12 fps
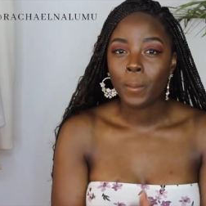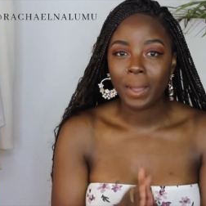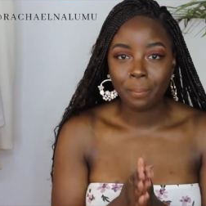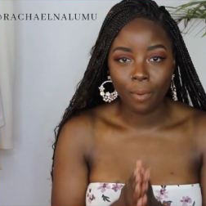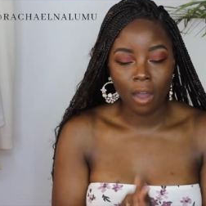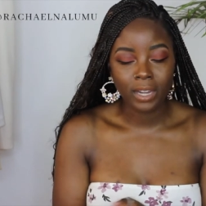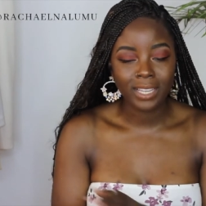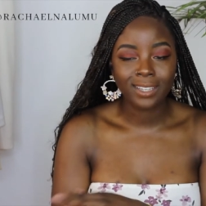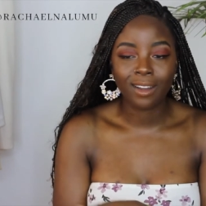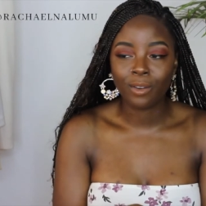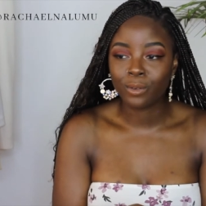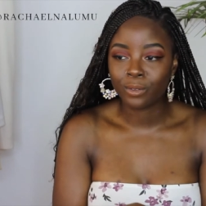My body
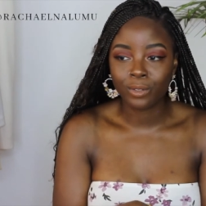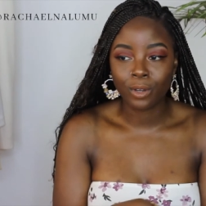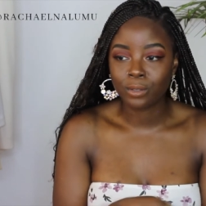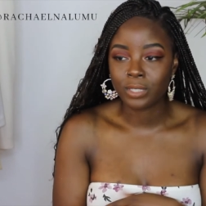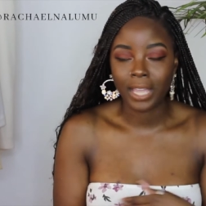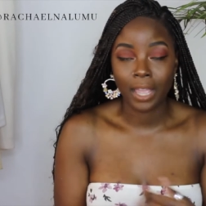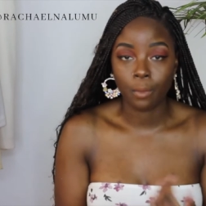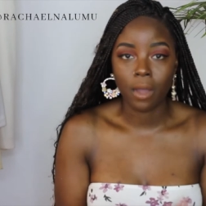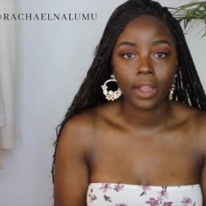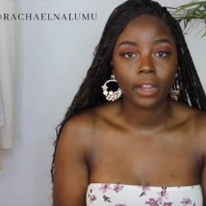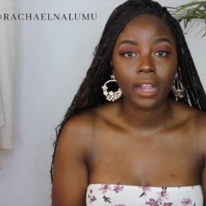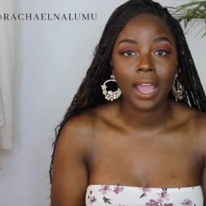go, goes
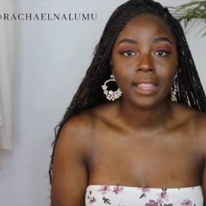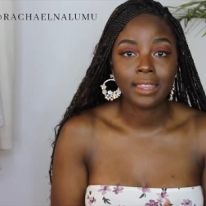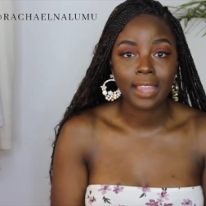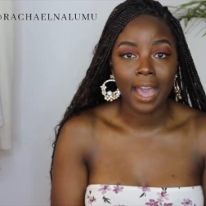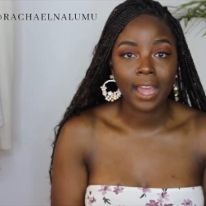haywire and